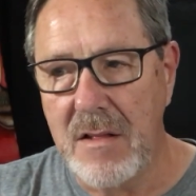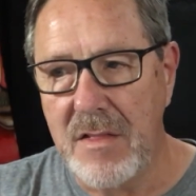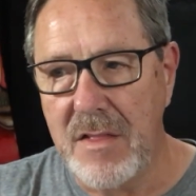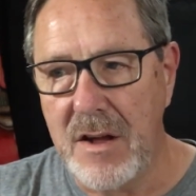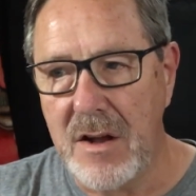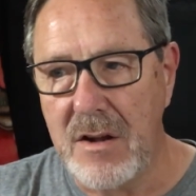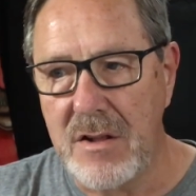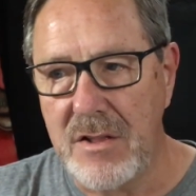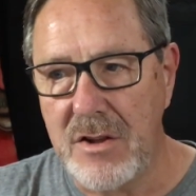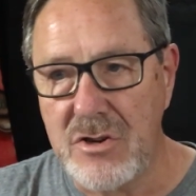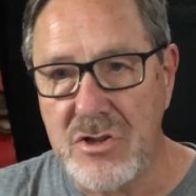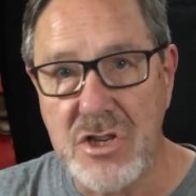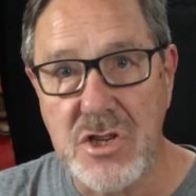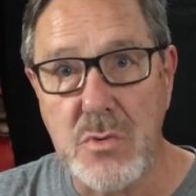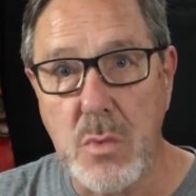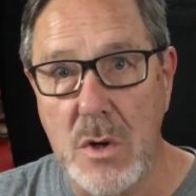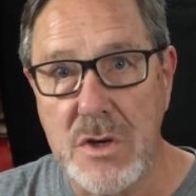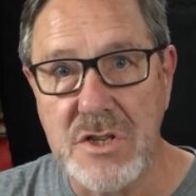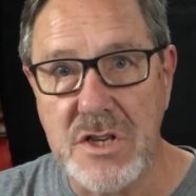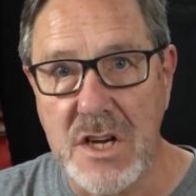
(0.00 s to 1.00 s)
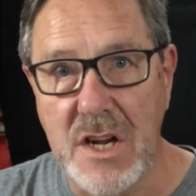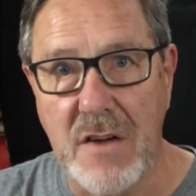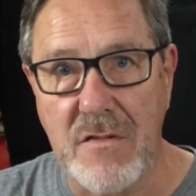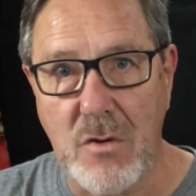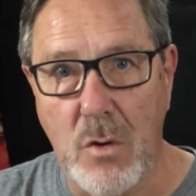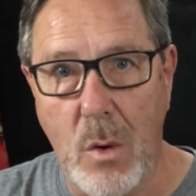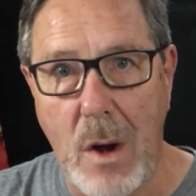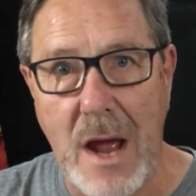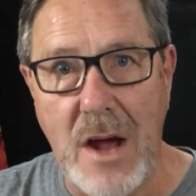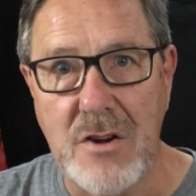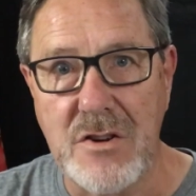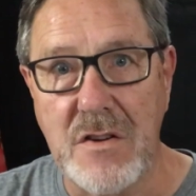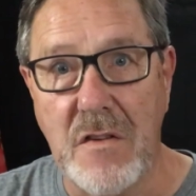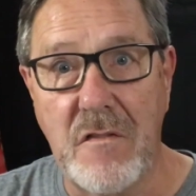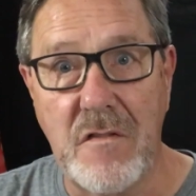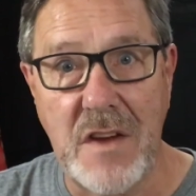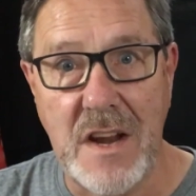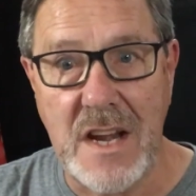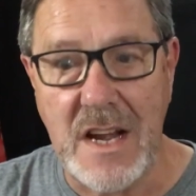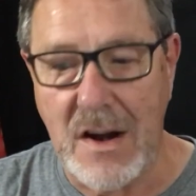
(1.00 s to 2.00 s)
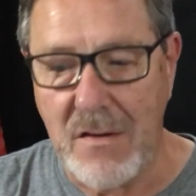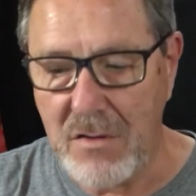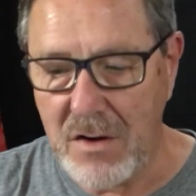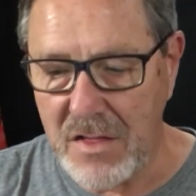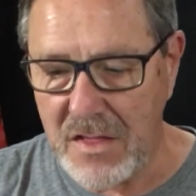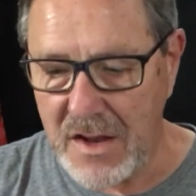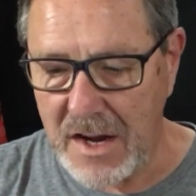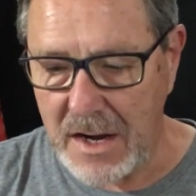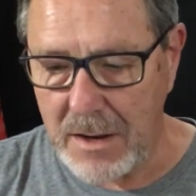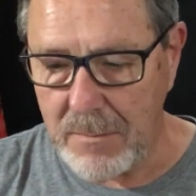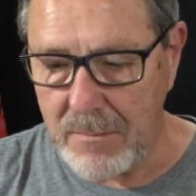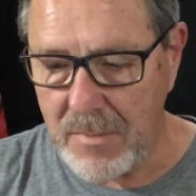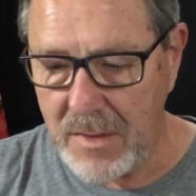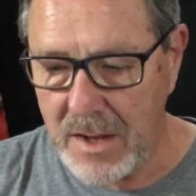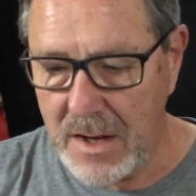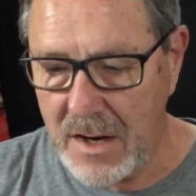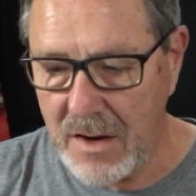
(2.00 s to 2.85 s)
There just wasn't enough ground to feed everyone.